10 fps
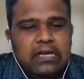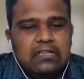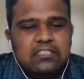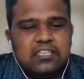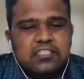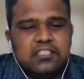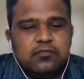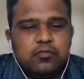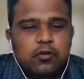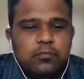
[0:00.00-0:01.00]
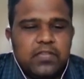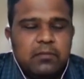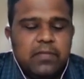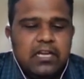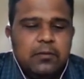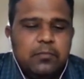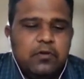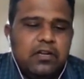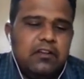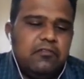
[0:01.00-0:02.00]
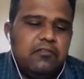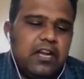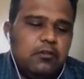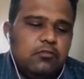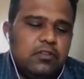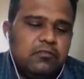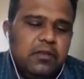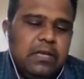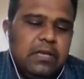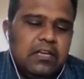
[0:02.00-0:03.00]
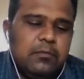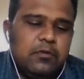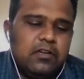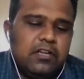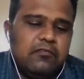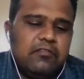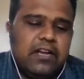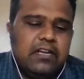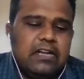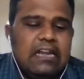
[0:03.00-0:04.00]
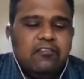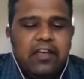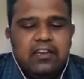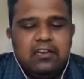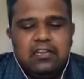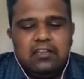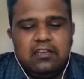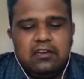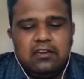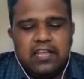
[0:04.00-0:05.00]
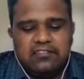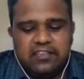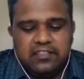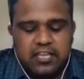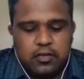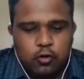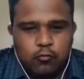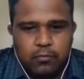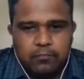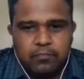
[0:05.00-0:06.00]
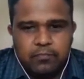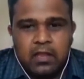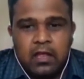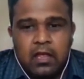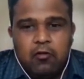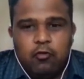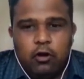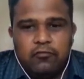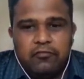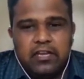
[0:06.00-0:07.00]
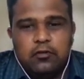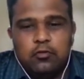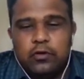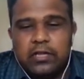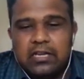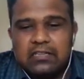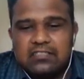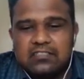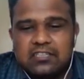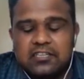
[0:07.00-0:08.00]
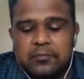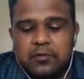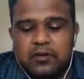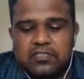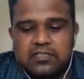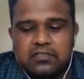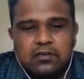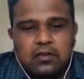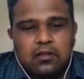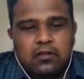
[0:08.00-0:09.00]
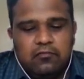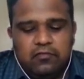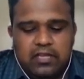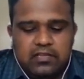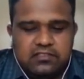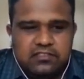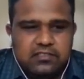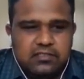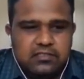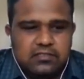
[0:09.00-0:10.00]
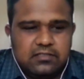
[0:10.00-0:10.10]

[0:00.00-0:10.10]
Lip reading: changes from the male reproductive tract to the female reproductive tract and finally recognizing the ovum. What we do in assisted reproduction, we just